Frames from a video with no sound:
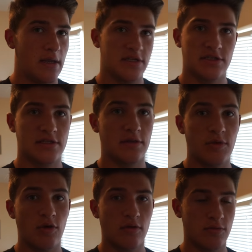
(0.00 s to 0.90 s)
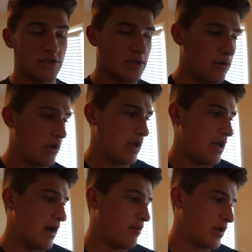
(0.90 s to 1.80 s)
It's just going to be horrible. So,
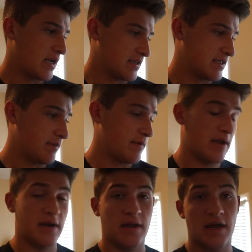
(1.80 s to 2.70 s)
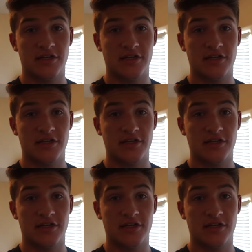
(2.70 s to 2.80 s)
I want to kind of skip that.